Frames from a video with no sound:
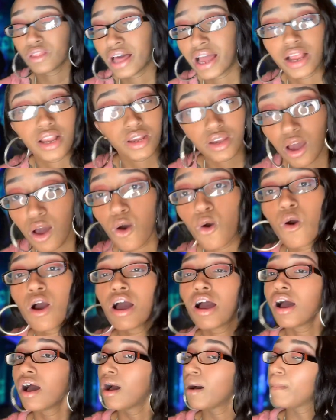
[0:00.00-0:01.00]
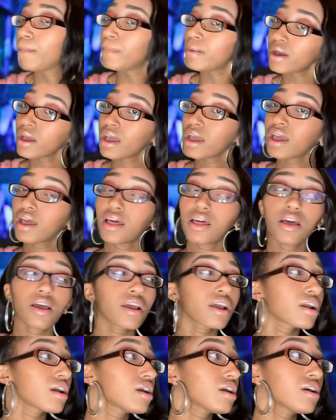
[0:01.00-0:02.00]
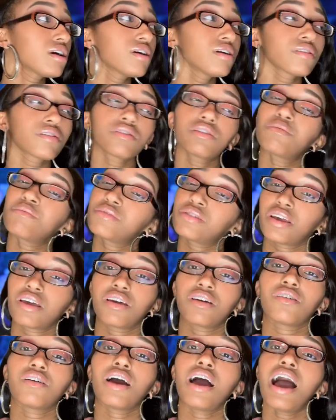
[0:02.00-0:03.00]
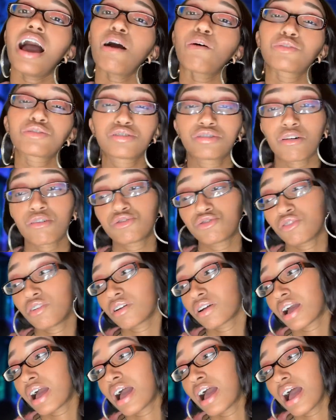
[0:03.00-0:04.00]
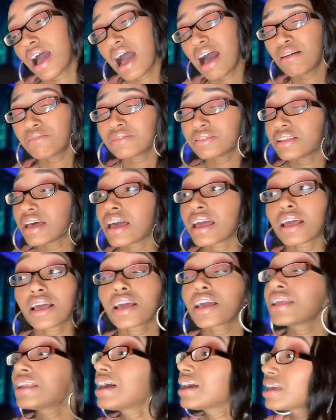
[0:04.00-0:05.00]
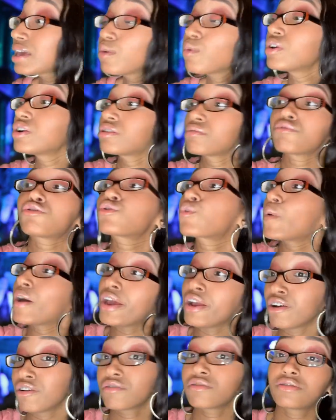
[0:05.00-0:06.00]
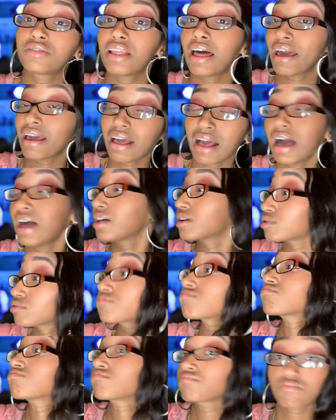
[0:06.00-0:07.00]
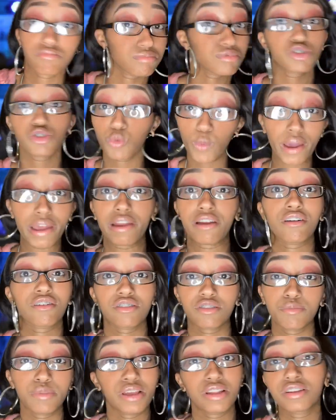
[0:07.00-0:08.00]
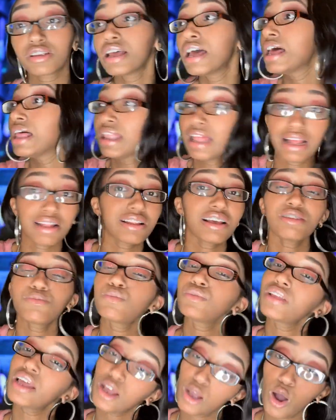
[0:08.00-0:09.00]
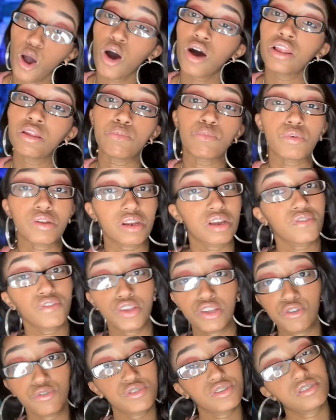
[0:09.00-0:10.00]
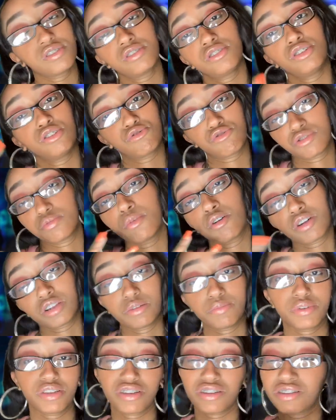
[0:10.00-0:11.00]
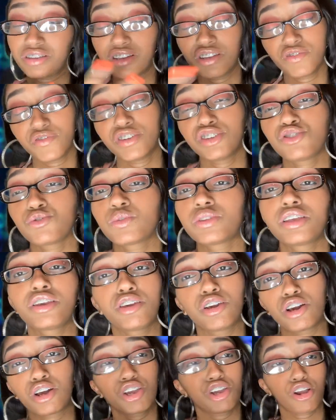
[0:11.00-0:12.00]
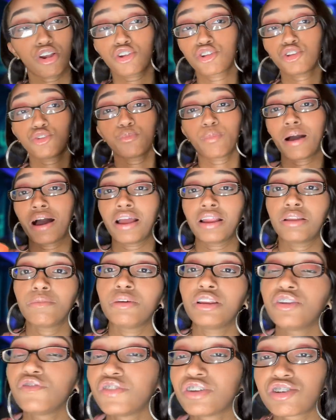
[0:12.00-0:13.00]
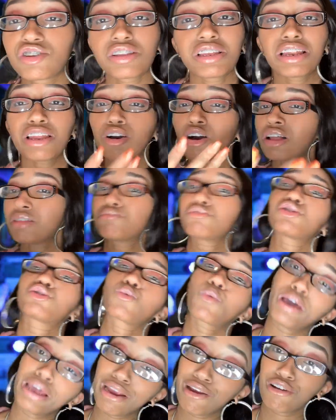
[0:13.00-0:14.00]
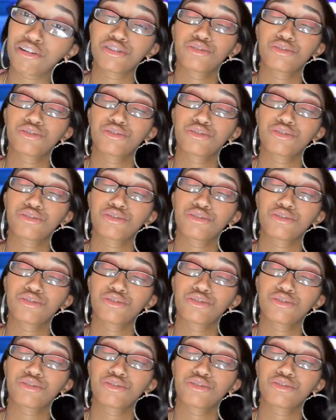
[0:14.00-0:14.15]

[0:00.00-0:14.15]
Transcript: Like no. But girl, let me tell you, I was so drunk. I was like, can I get one of them squares? Like squares, bitch. Like that's what they call them whenever you just, you know, smoking the bitches individually or, you buying them individually. They call them squares.